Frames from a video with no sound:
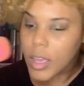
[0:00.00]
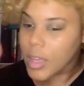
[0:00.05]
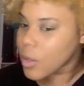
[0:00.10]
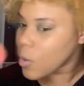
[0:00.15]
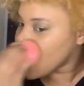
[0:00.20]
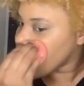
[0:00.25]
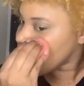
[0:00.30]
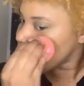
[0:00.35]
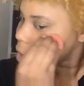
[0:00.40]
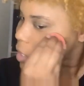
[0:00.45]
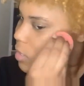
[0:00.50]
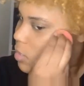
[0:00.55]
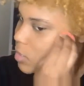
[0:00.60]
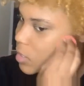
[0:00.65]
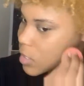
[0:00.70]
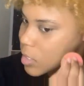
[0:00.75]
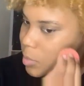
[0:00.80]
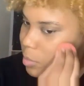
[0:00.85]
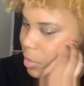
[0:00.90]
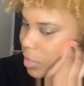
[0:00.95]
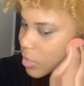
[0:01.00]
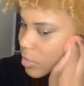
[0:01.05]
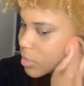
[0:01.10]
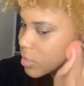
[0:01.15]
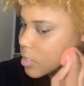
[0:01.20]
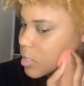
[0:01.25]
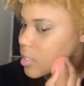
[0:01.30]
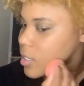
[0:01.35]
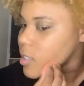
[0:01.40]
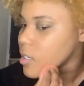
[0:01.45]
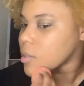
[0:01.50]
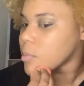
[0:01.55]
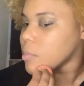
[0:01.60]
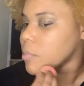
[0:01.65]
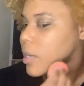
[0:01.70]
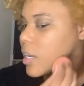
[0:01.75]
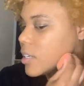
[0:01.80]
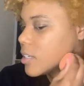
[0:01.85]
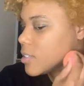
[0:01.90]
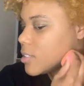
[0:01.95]
a oily skin person like
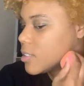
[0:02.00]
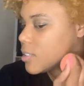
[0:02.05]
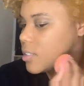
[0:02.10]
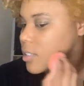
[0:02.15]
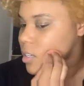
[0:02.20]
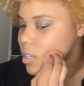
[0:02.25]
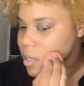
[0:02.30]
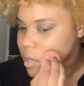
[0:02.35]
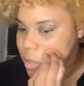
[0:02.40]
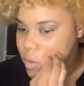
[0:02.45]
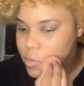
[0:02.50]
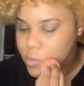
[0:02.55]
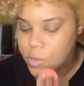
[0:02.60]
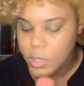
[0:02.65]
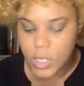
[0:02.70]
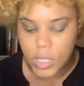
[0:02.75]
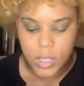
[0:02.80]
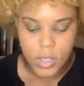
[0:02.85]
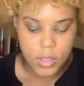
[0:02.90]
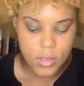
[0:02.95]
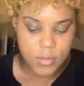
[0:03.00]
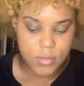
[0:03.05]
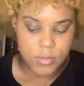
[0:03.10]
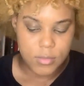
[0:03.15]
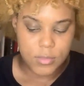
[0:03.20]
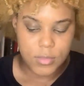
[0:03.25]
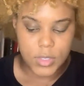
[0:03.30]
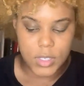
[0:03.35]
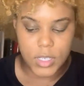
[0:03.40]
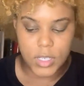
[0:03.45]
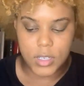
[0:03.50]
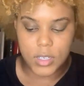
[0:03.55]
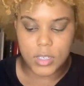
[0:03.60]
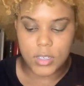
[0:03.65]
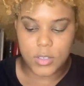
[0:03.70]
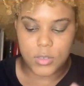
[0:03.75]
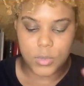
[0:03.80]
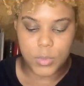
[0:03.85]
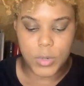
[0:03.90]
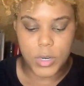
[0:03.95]
myself, then
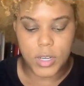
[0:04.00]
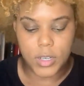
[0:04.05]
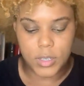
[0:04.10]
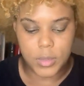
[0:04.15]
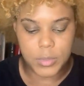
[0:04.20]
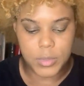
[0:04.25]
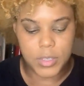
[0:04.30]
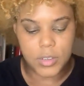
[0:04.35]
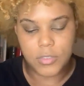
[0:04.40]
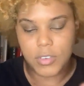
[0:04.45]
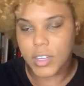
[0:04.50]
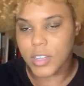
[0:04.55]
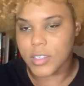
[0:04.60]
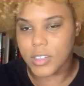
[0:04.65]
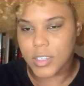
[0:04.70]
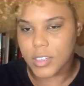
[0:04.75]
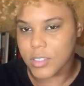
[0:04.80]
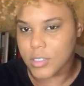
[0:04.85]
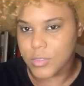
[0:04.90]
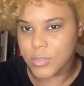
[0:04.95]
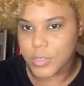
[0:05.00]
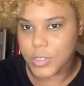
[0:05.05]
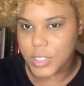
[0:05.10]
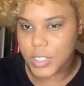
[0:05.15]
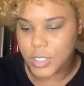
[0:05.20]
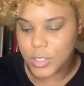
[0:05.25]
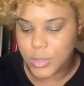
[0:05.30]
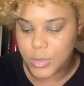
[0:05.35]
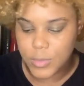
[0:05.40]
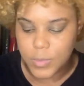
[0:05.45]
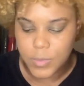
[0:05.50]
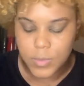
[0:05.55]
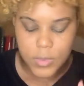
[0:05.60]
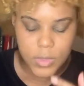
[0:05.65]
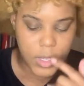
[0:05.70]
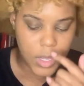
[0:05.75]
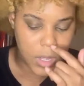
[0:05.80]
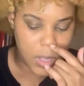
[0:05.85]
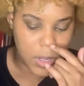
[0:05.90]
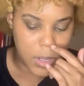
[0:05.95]
this will probably be the foundation for you.
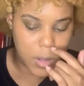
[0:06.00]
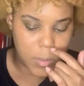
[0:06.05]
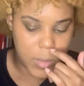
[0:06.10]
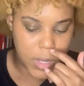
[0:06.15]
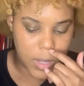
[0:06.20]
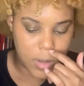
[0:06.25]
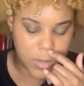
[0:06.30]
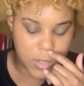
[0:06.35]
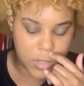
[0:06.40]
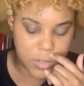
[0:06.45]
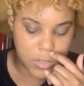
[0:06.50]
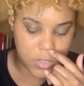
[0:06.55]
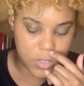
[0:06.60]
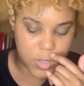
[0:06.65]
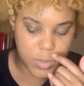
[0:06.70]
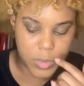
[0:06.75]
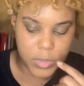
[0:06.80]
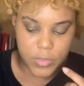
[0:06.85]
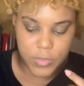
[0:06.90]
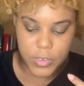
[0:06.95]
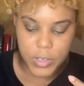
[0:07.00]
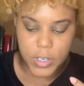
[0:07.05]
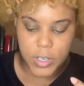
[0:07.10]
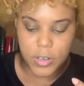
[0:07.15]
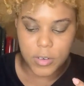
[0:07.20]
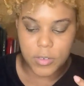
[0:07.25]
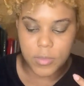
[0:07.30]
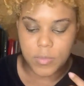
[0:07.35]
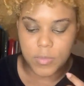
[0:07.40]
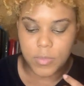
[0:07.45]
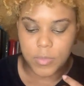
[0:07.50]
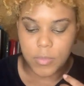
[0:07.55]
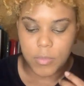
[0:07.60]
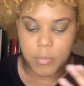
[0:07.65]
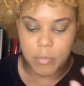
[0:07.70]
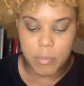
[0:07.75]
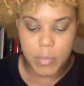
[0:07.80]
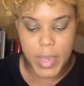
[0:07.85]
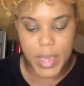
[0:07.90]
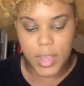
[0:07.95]
I usually prefer
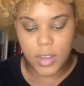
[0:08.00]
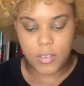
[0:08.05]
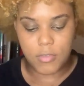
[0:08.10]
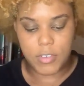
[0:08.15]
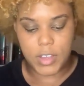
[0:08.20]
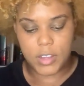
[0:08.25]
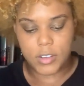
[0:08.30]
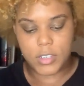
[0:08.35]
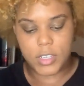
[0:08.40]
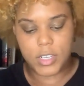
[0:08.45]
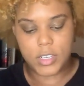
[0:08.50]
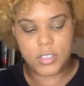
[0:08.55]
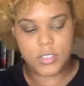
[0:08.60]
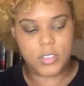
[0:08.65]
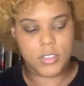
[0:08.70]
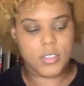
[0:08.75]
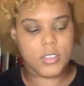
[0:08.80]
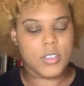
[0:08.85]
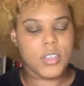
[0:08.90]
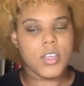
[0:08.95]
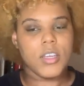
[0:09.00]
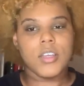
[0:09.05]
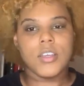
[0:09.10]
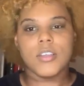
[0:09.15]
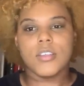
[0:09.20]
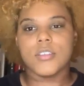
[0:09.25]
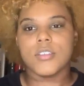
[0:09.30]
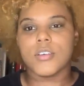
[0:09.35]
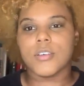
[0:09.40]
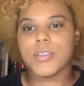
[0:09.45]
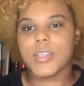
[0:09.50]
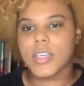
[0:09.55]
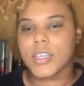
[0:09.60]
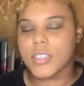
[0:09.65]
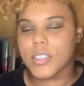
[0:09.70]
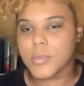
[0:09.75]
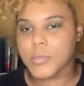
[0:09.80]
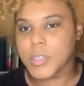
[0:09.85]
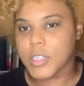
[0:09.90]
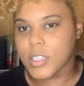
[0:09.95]
matte foundation. So next
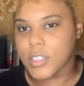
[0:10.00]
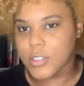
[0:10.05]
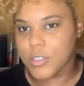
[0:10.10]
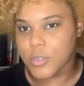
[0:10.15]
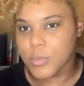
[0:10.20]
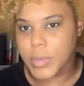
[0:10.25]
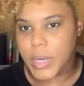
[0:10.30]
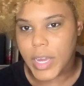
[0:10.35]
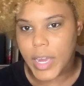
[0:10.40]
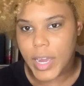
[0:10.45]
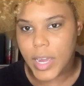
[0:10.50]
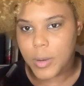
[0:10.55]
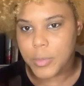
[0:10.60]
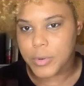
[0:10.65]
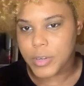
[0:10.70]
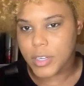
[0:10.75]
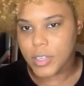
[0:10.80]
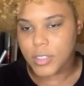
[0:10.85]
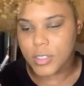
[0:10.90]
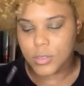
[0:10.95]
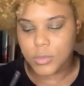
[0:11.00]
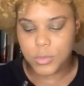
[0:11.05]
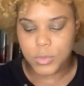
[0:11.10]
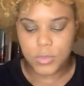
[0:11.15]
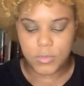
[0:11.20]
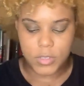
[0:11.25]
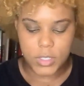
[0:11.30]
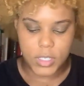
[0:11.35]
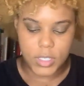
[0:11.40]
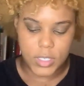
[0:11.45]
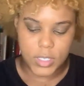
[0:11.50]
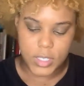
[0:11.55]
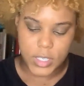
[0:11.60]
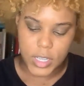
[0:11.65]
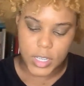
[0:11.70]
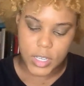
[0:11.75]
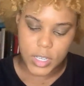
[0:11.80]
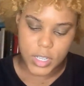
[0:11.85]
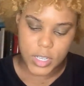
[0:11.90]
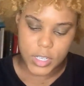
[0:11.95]
I'm gonna do my eyebrows with this
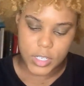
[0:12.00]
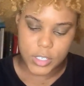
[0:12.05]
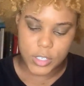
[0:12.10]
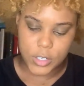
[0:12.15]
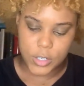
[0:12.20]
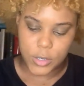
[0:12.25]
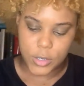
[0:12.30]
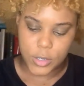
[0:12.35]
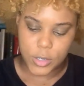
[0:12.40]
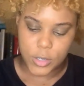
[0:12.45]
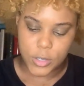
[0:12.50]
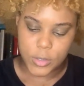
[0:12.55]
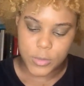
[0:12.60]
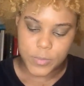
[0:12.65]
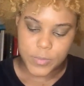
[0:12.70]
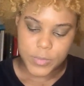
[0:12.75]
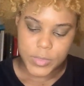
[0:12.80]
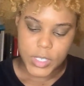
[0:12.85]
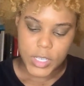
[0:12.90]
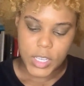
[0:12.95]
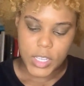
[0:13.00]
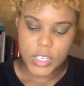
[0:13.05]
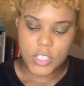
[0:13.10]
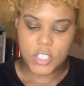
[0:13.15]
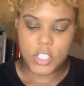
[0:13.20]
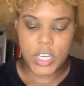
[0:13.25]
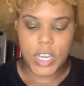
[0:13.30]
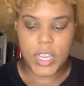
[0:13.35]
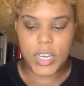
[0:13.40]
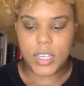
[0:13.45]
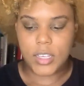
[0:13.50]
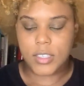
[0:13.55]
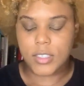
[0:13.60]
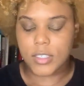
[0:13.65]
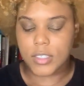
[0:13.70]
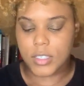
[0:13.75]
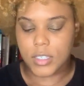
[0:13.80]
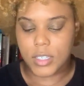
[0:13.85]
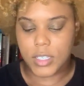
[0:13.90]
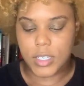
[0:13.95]
L.A Girl Shady
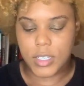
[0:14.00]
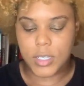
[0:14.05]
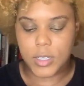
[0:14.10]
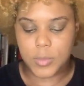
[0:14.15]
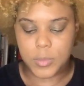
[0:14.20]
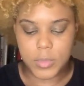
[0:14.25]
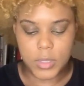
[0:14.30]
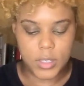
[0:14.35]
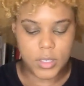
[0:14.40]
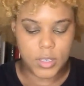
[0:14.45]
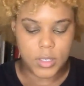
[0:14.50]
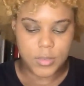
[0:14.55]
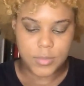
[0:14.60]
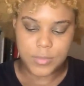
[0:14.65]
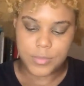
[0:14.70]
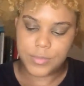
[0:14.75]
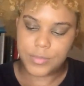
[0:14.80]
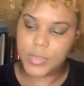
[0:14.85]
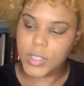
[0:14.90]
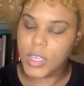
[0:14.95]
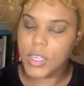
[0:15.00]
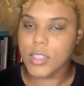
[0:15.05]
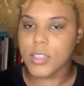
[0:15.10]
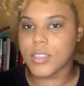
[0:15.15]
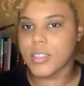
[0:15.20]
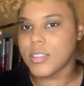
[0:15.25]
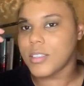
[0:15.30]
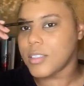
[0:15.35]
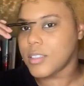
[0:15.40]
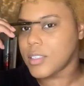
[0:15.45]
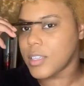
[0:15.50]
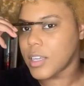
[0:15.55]
Slim. This is